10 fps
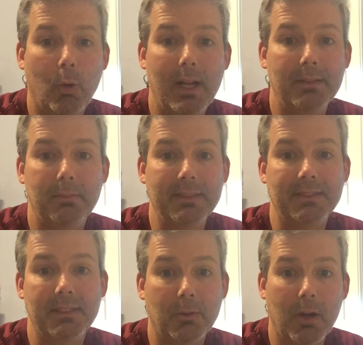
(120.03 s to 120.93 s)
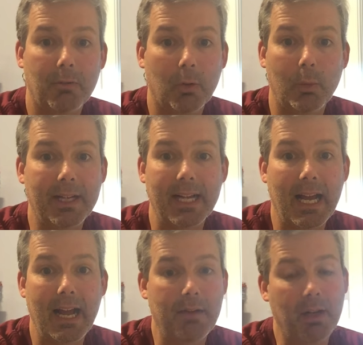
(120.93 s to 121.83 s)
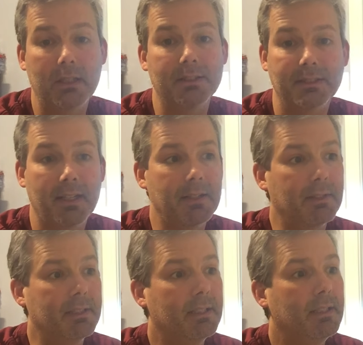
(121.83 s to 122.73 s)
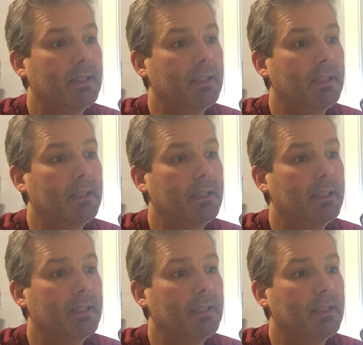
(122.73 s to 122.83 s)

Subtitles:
wet and been sitting around for a week and a half. I couldn't save it.